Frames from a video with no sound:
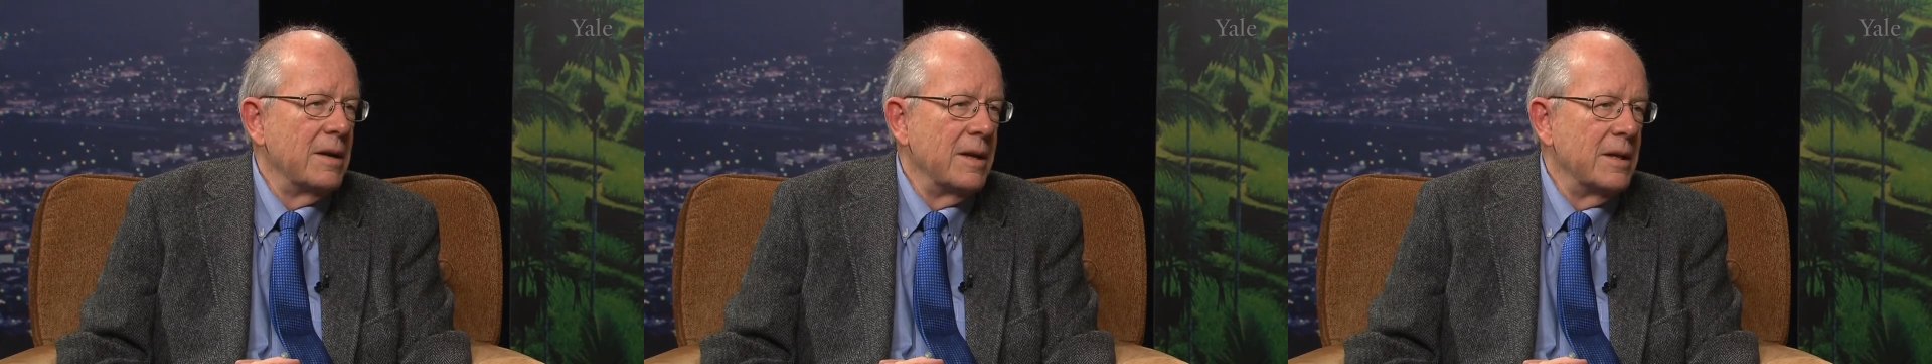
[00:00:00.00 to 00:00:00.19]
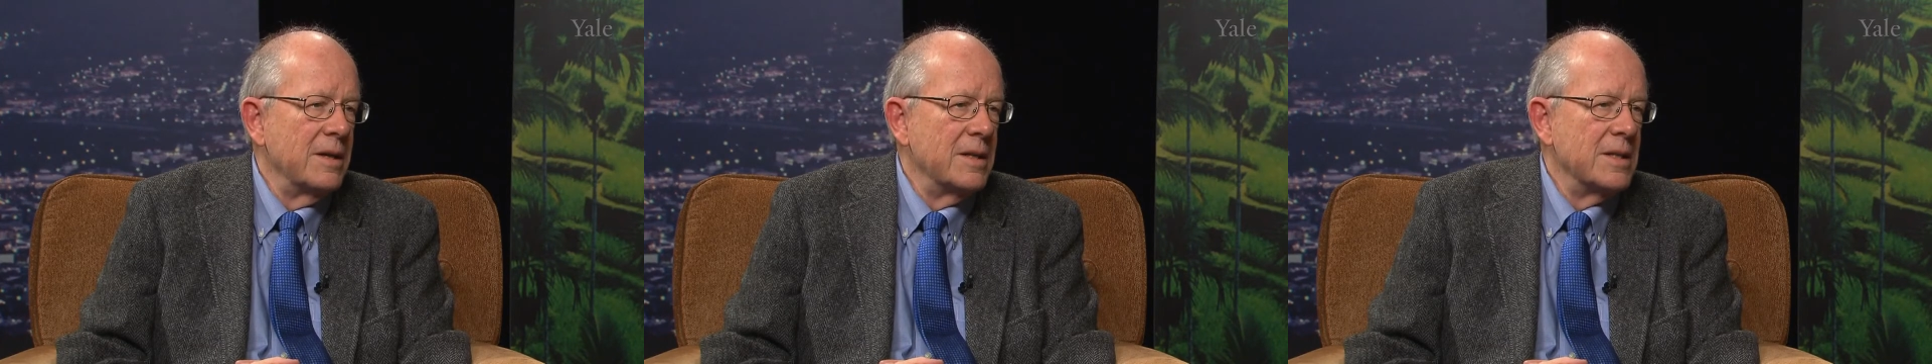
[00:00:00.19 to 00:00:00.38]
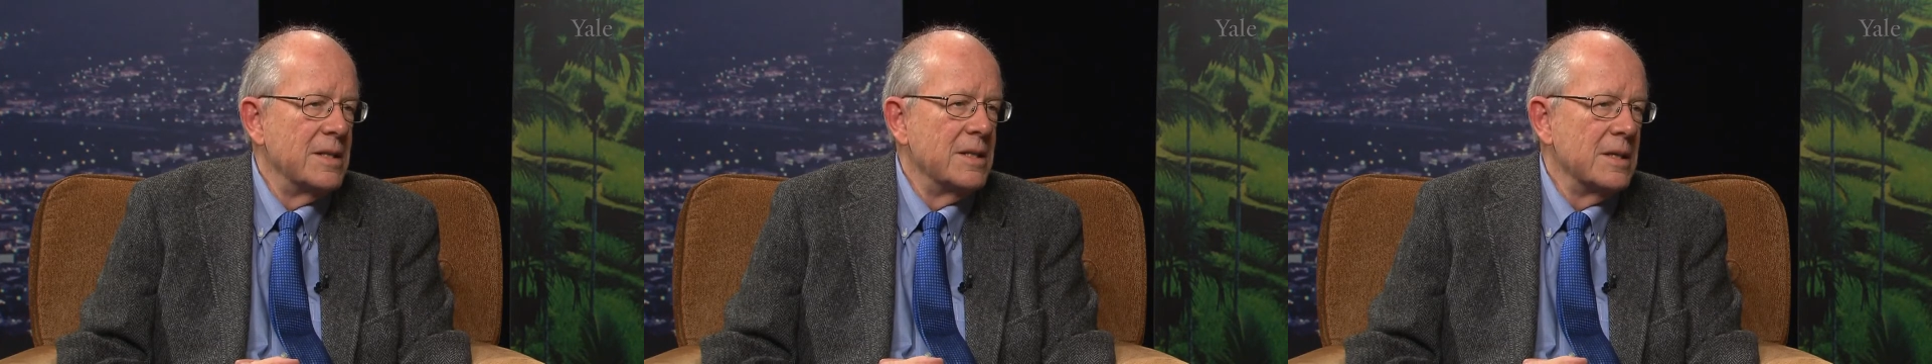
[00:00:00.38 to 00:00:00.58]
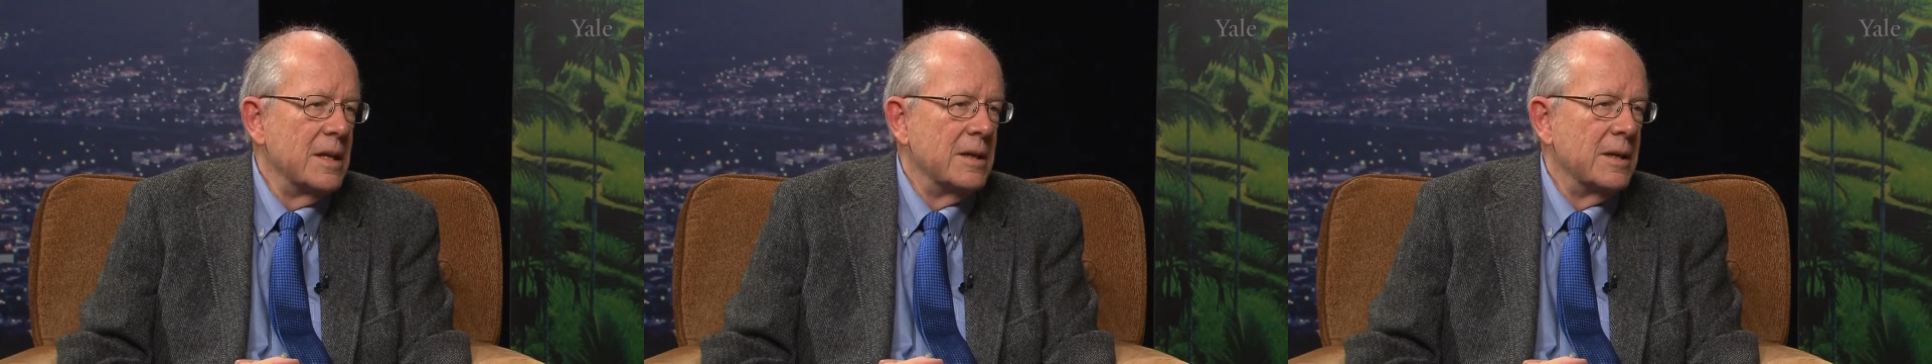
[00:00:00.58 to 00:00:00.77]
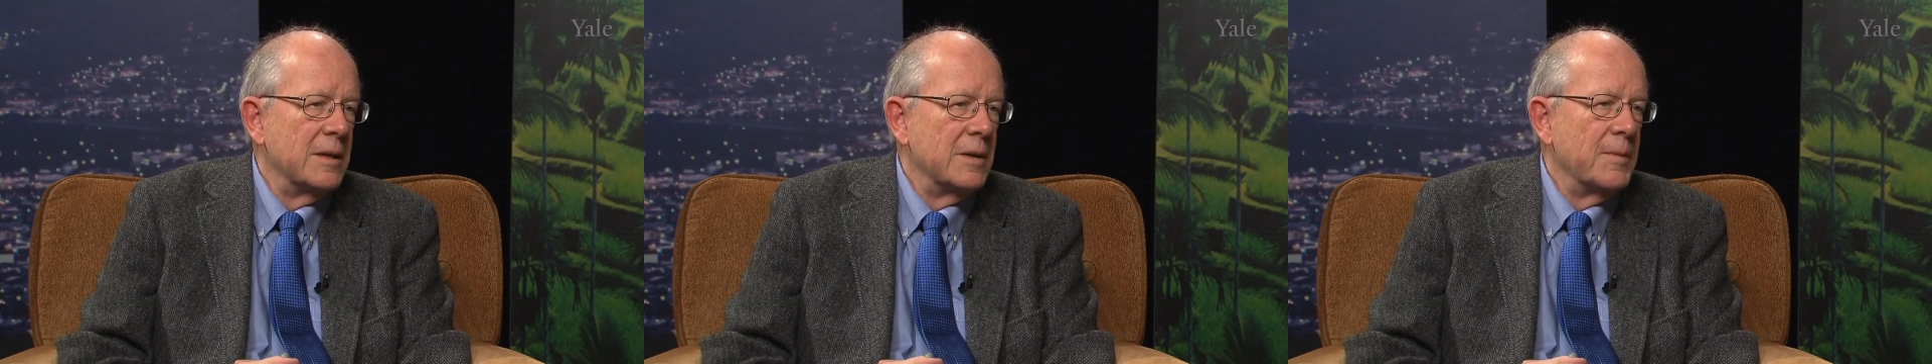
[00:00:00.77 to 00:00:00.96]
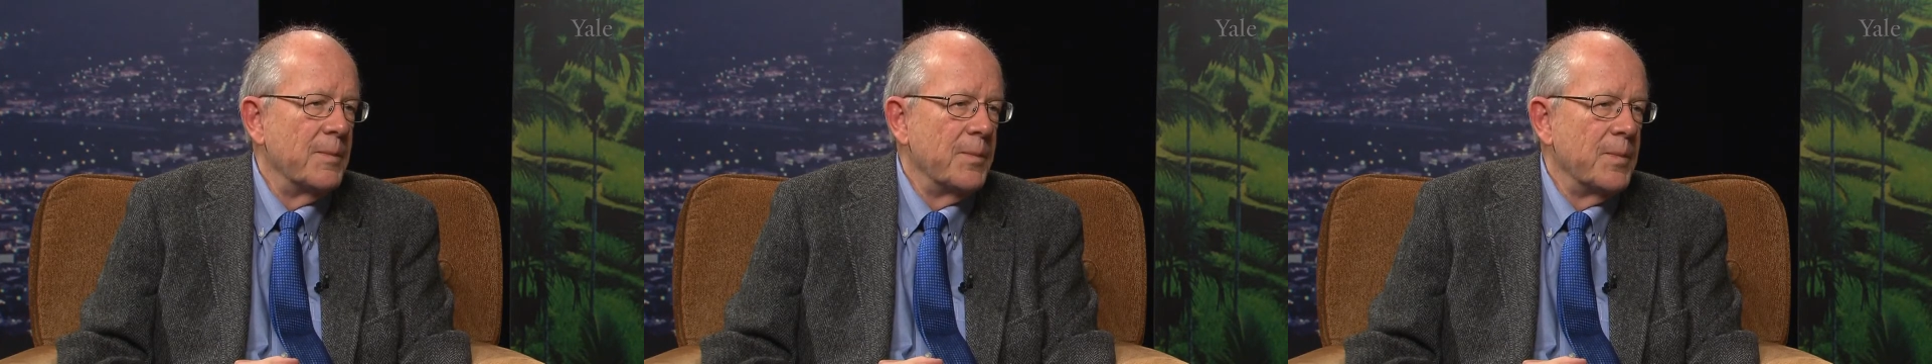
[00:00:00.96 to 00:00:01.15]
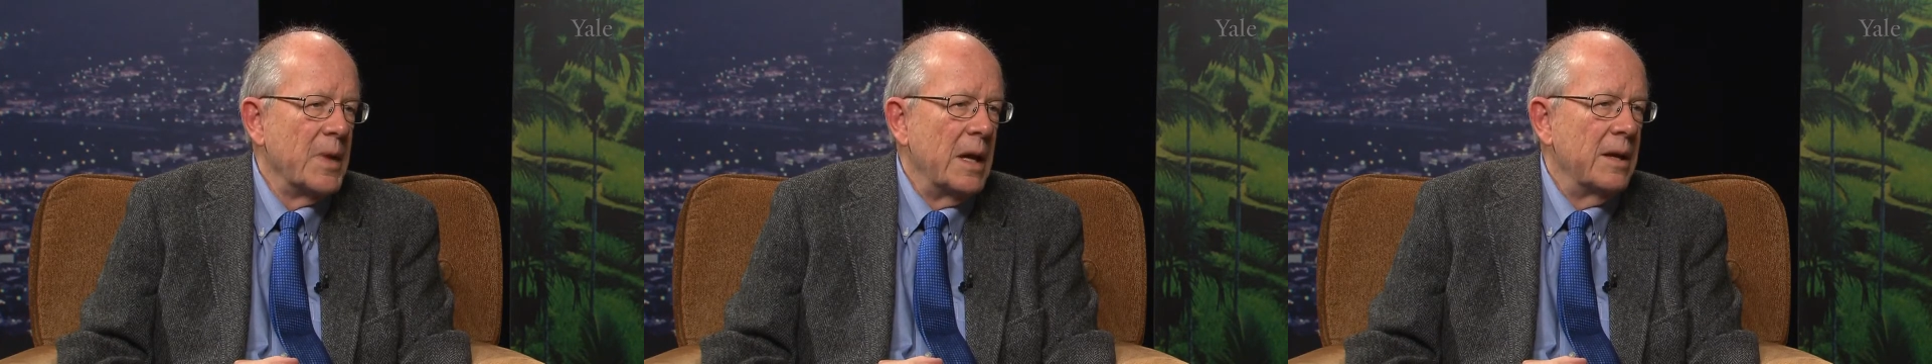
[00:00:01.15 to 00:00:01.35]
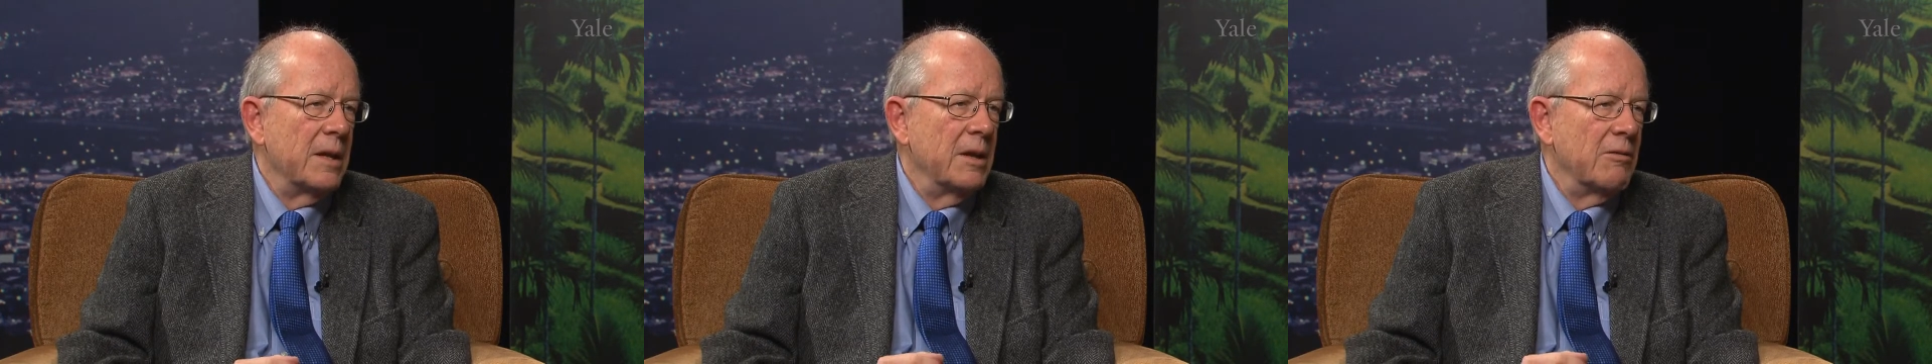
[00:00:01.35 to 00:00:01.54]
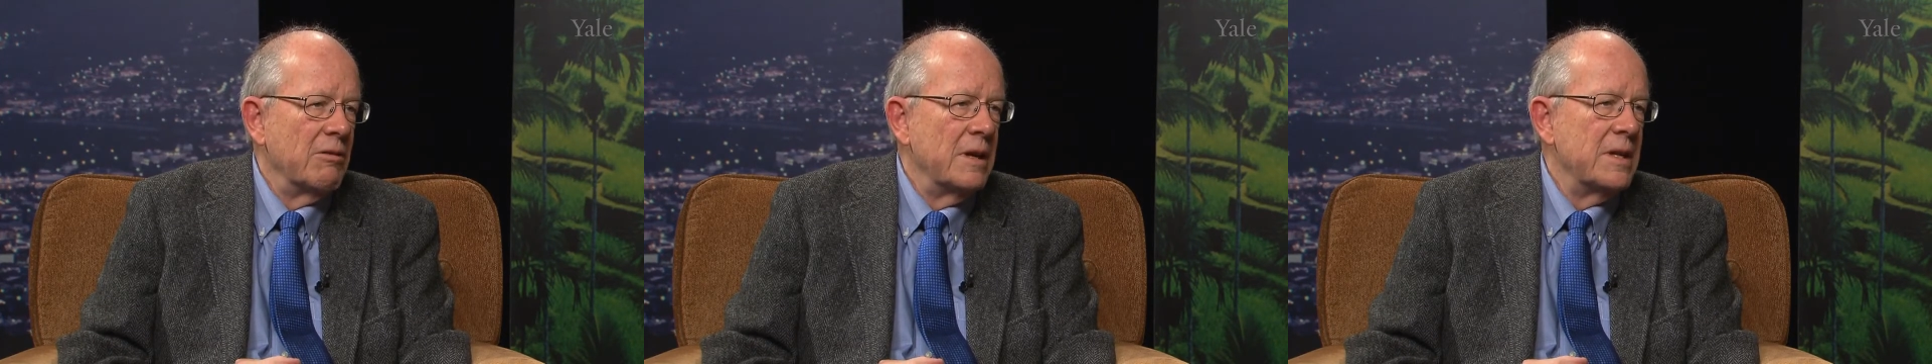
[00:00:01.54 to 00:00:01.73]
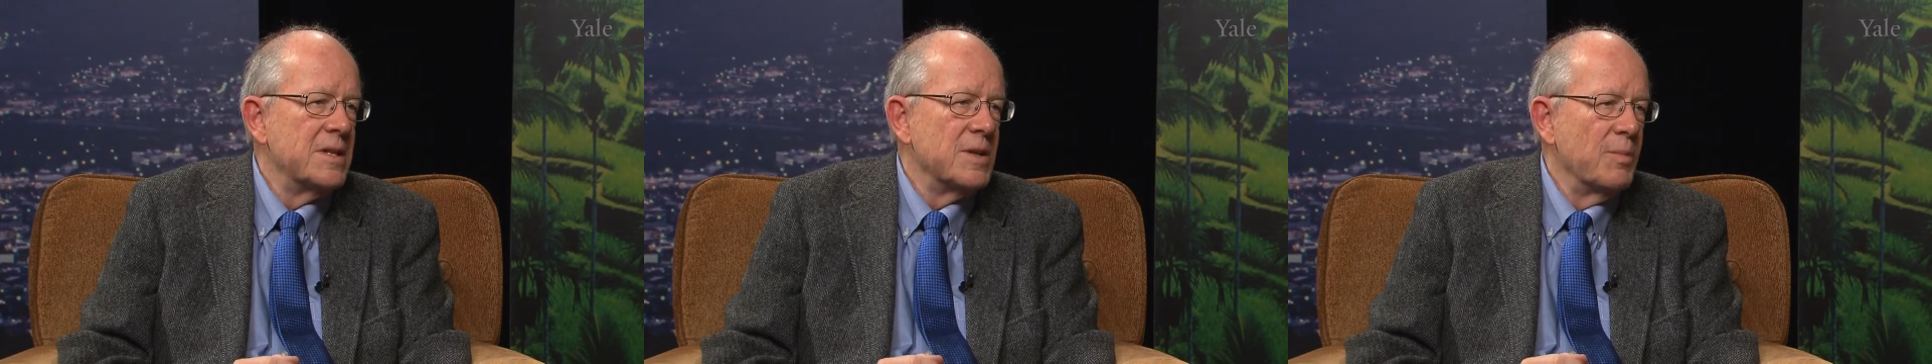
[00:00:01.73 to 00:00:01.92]
is there
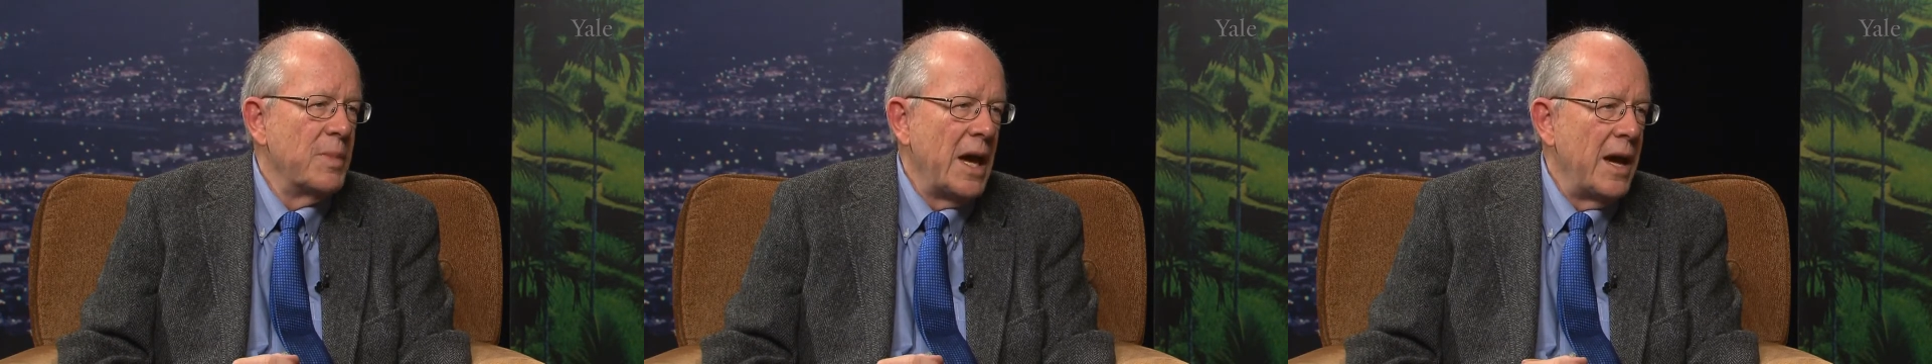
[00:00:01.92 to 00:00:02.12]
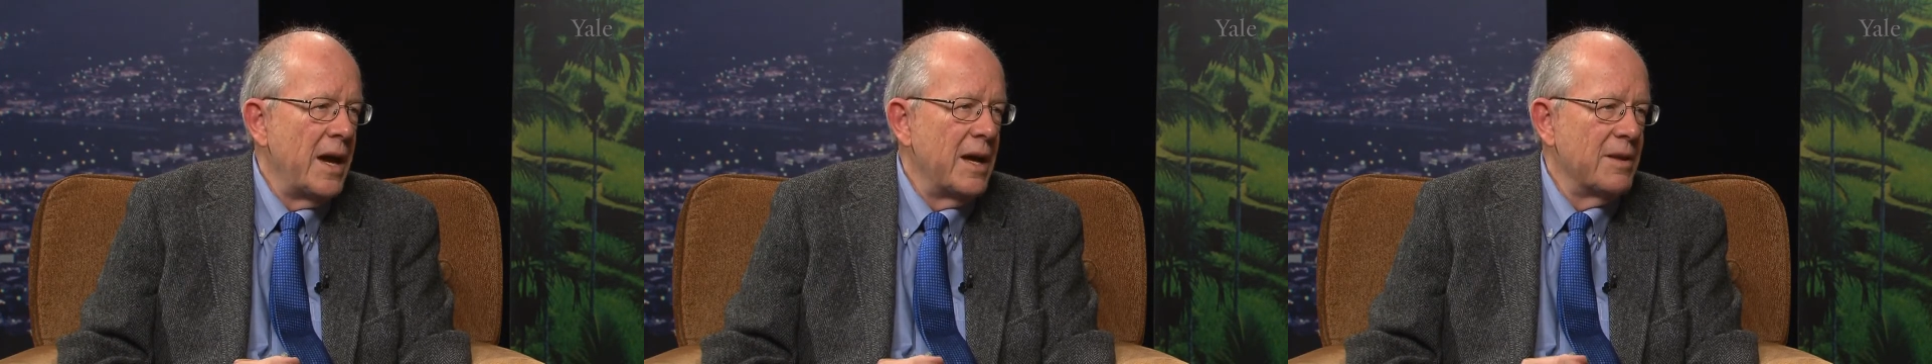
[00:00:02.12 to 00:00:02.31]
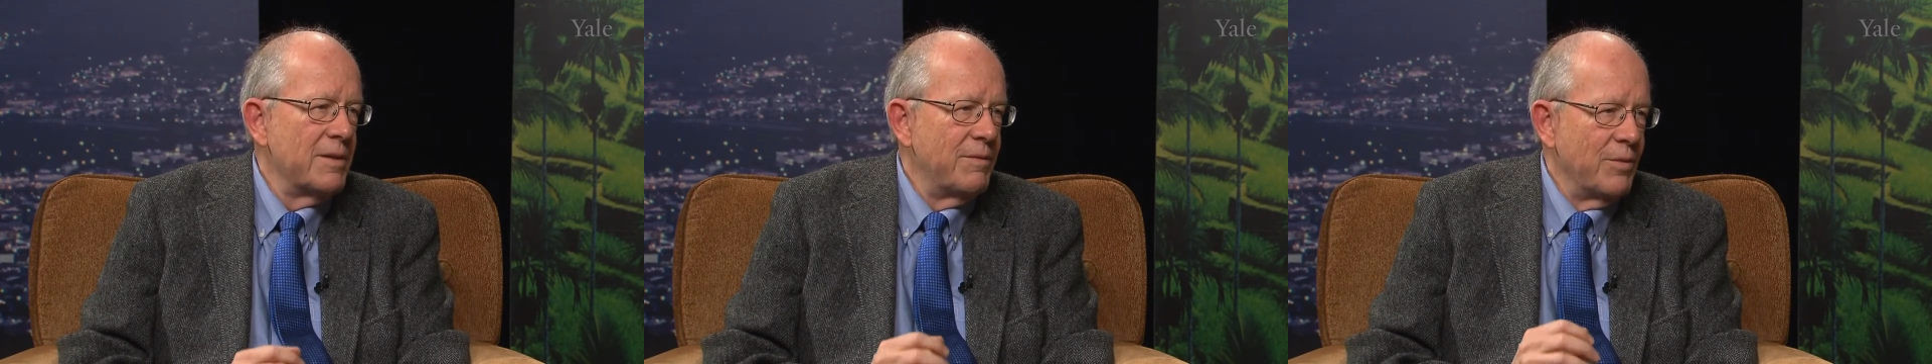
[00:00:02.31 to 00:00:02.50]
is a path